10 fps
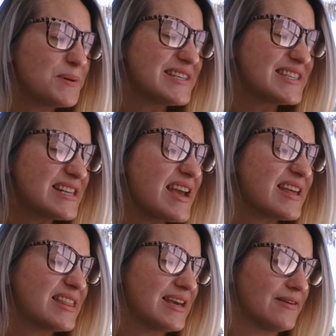snake
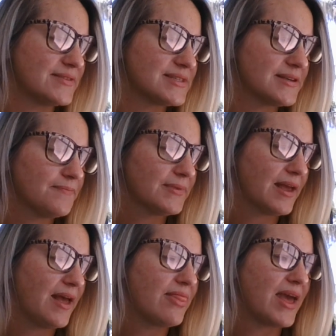thieves.
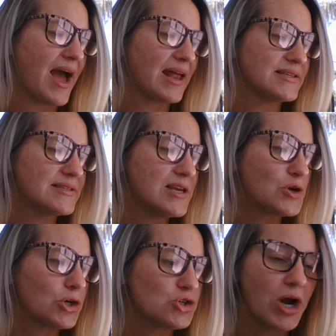They had a
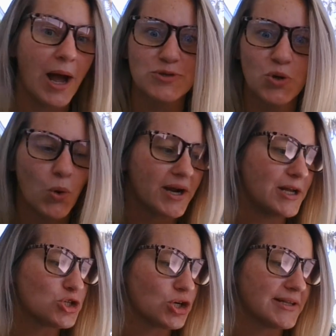secret trap door
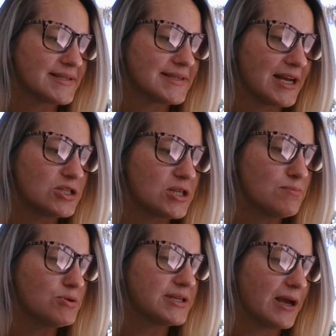entrance into the
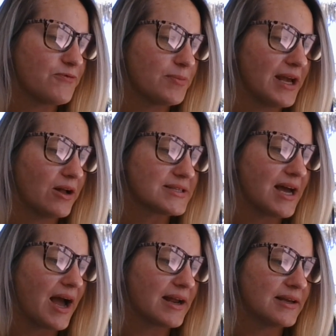museum from the
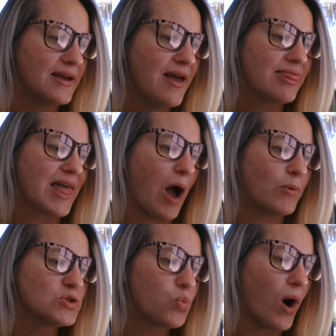outside. That
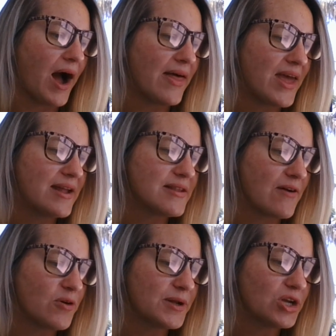was why they had
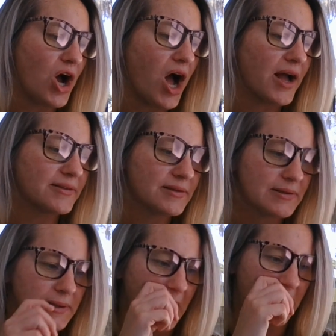never been caught.
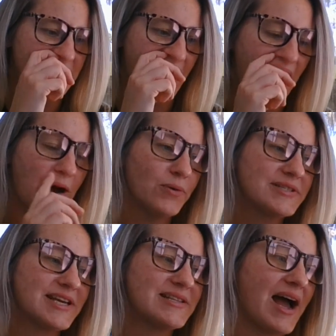And now,
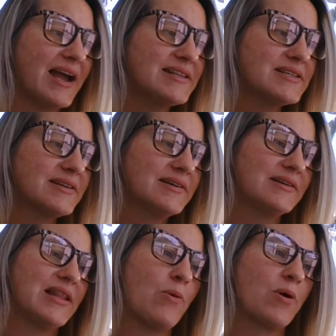tonight,
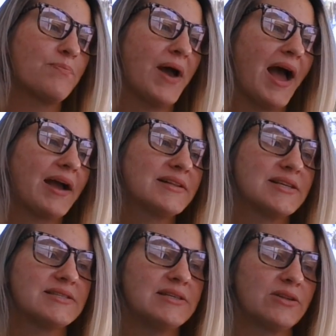they were back to
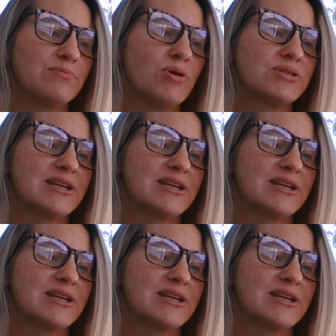steal the most